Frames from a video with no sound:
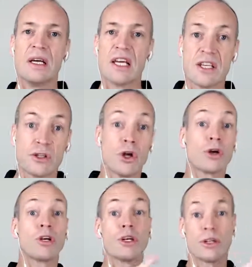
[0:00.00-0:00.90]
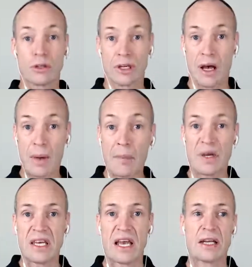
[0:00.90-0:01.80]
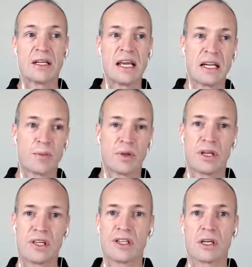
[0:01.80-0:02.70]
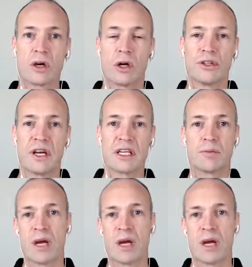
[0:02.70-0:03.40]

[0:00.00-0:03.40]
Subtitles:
is not going to come up again in a policing context,